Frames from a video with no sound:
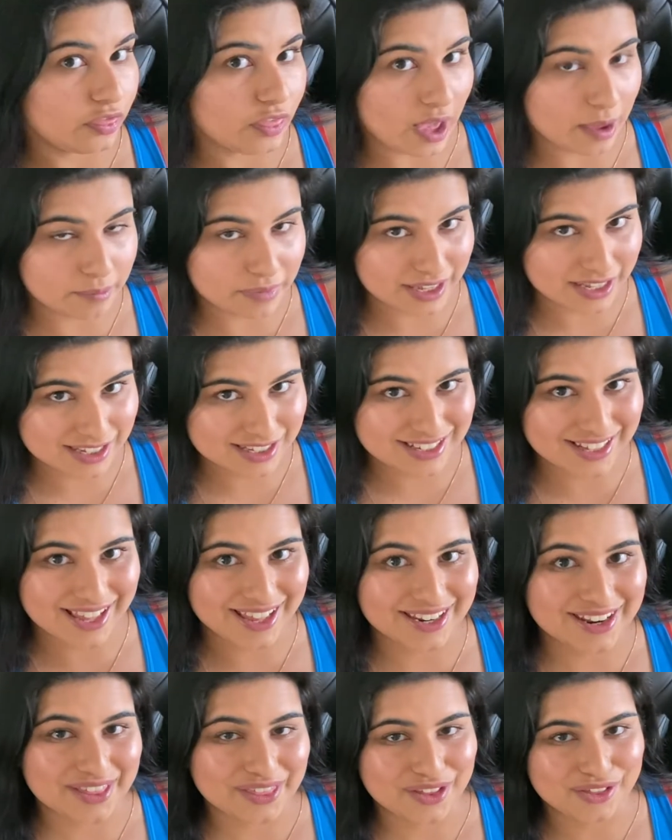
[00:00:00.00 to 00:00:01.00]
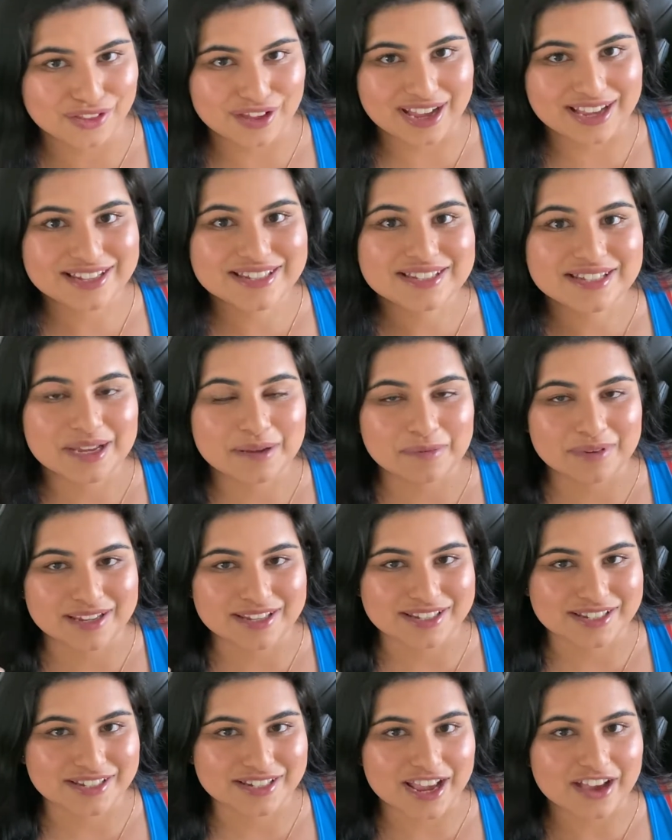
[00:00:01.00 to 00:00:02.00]
That being said, the last tip
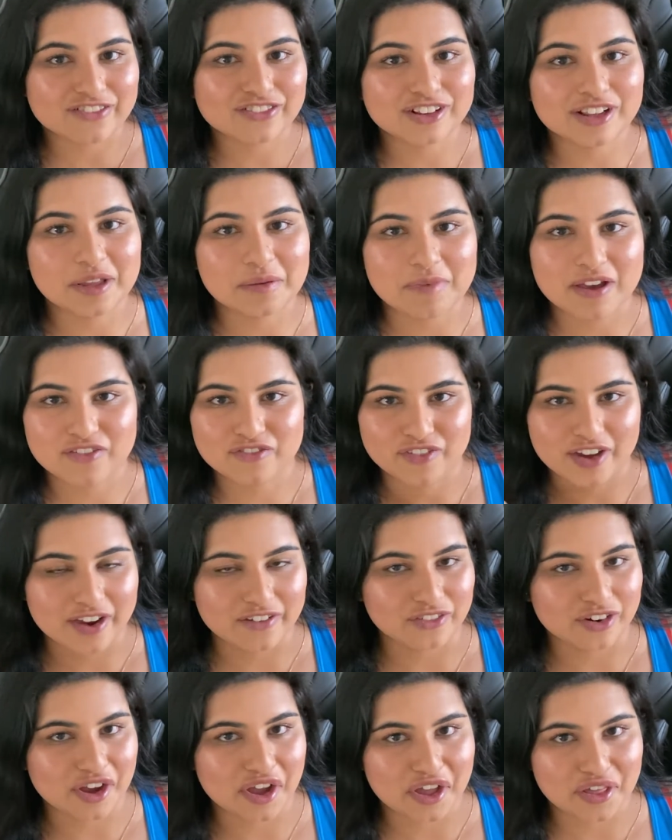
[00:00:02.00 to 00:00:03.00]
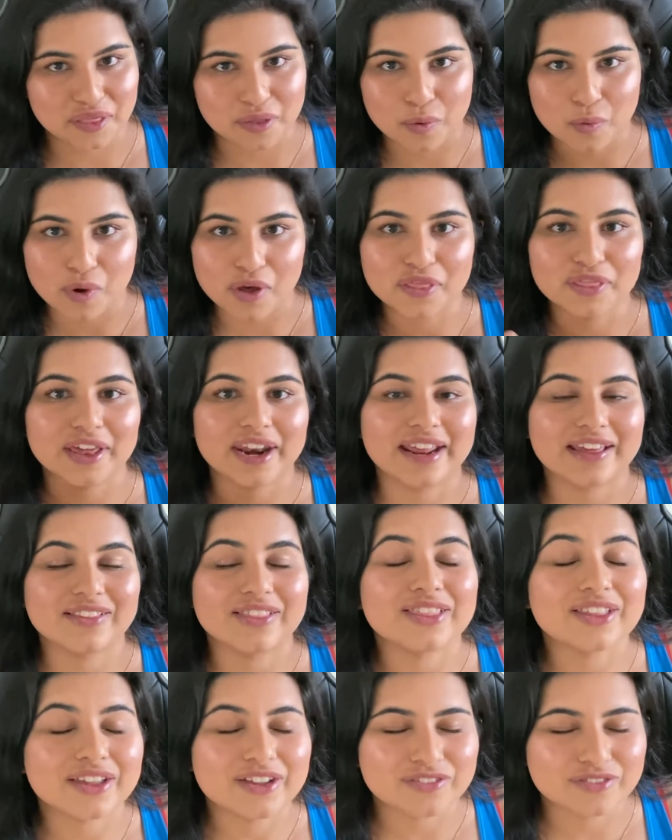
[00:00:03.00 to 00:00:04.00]
is definitely my favorite and the one that I
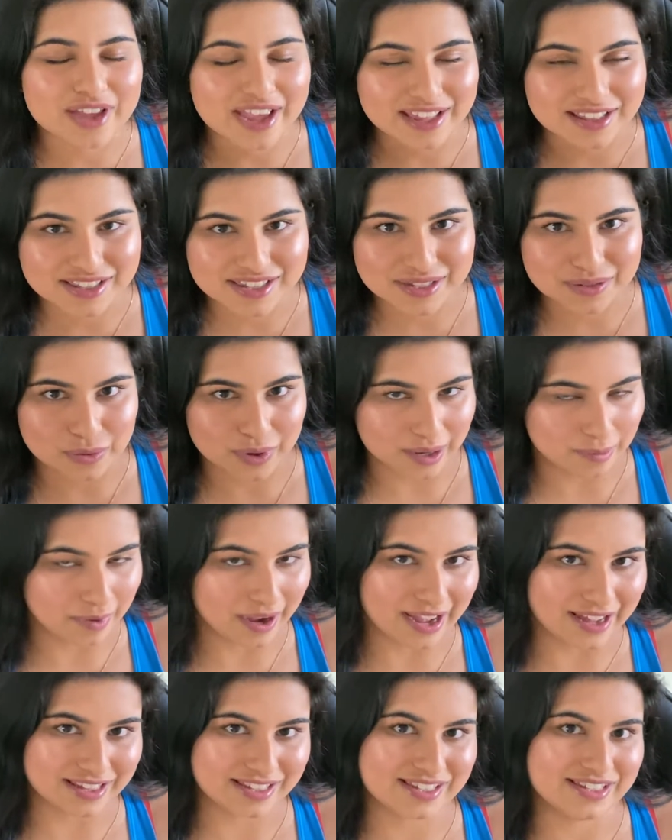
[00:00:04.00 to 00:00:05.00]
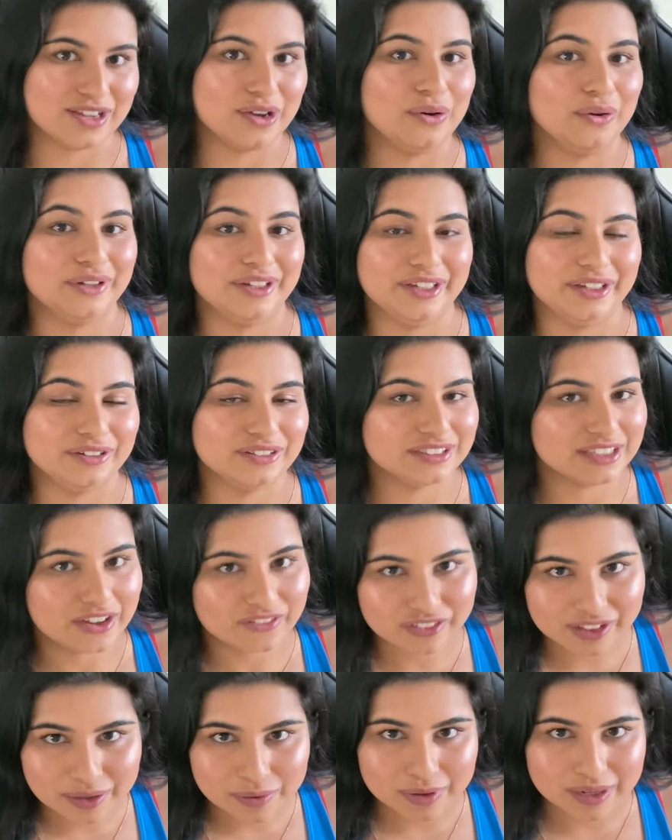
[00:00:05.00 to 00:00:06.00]
live and swear by, so you'll
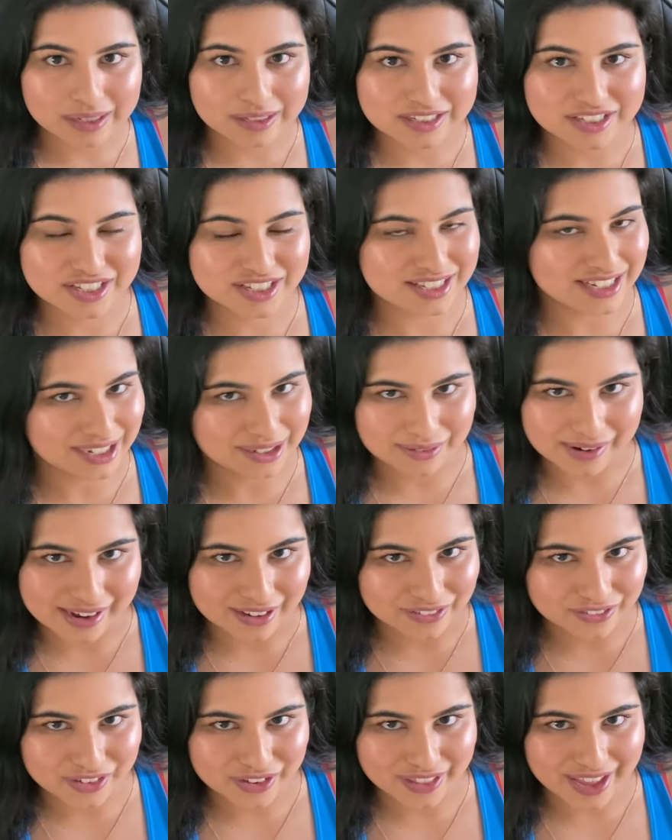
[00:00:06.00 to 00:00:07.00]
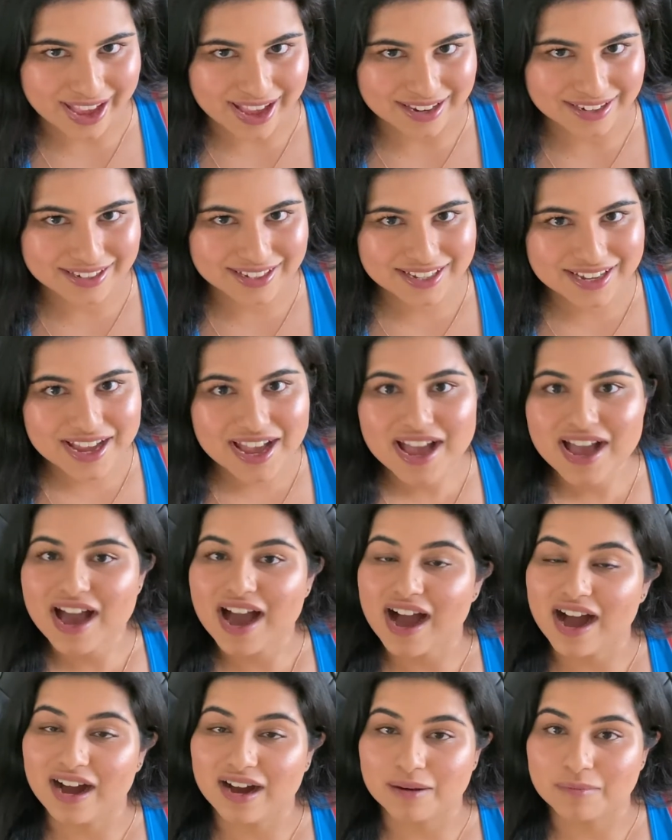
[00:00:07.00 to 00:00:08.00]
definitely want to stick around for that.
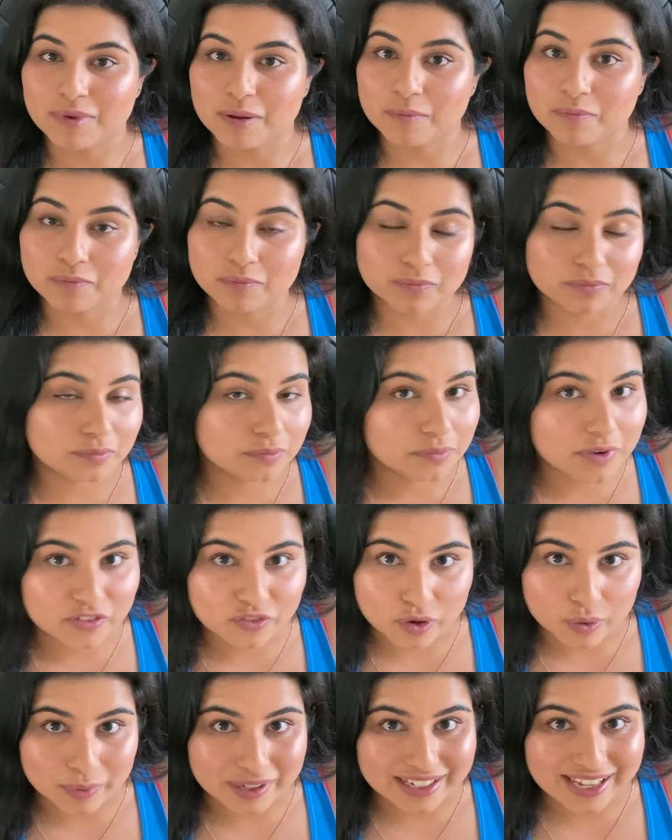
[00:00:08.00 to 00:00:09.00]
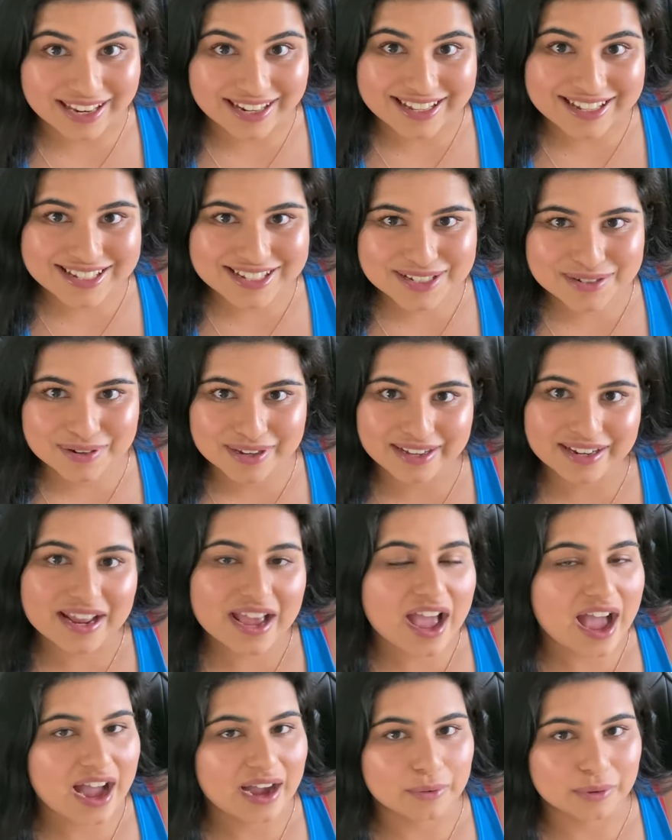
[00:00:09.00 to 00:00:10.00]
Before we get into it,
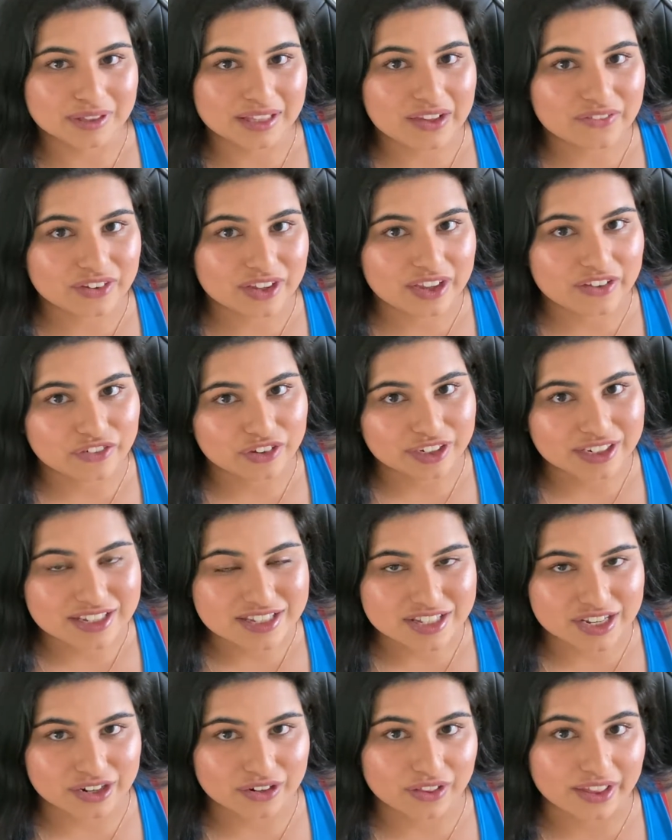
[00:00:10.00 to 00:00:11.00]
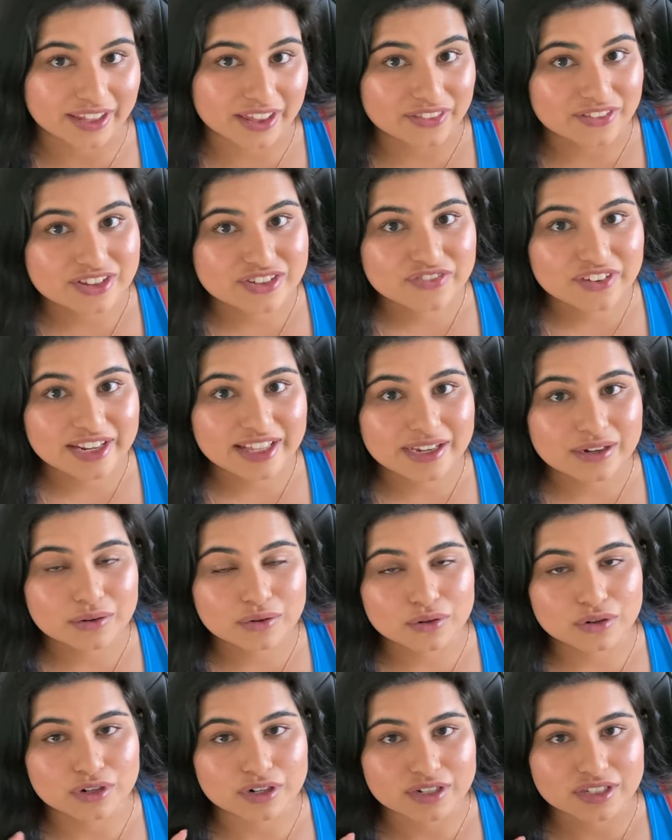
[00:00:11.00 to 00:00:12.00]
I would love it if you'd consider liking this video
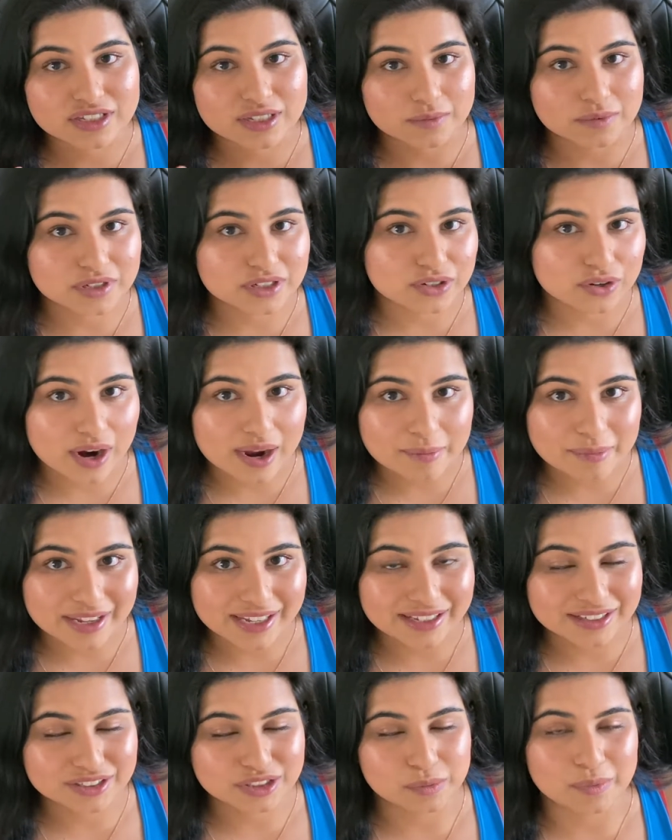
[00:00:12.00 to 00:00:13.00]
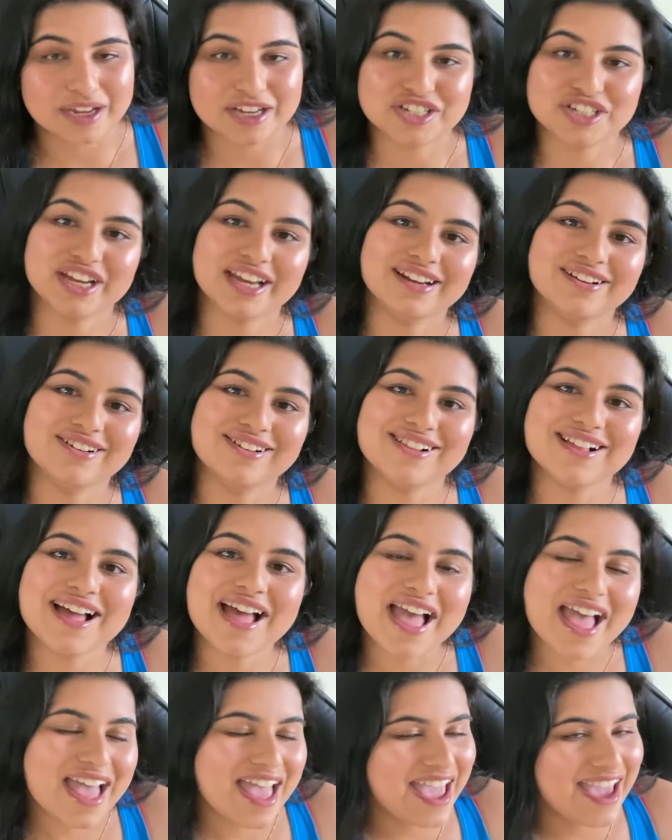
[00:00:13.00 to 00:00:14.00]
or subscribing to my channel,
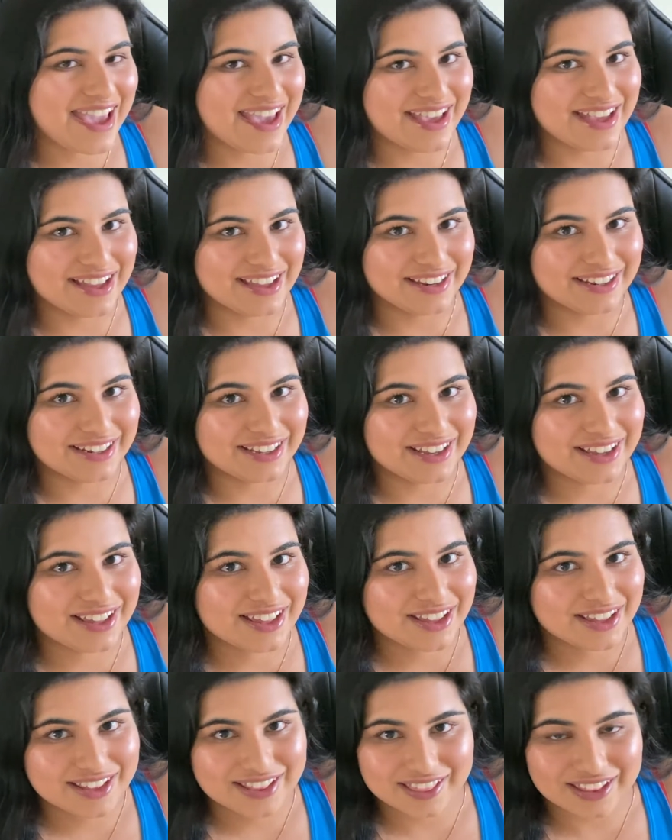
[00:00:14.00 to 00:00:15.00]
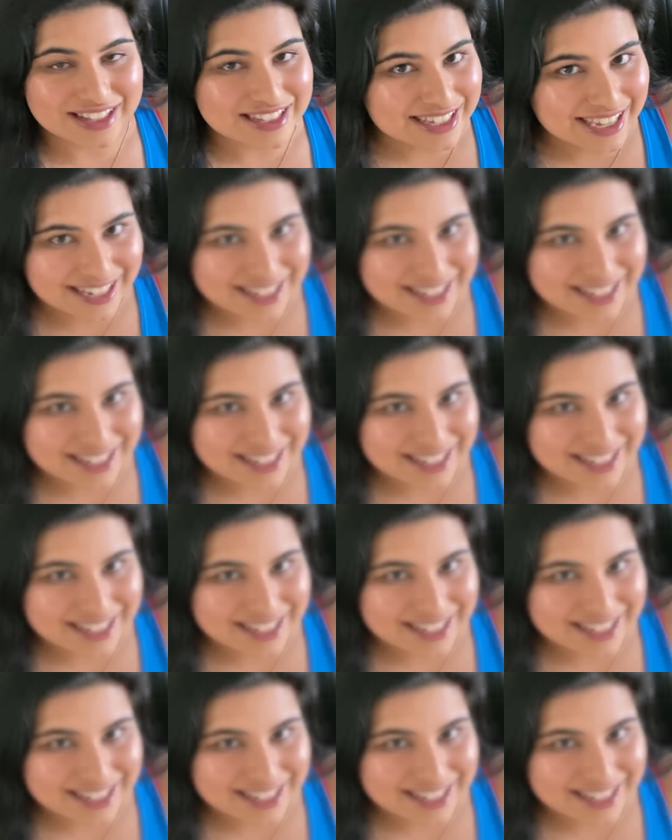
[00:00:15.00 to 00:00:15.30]
and let's get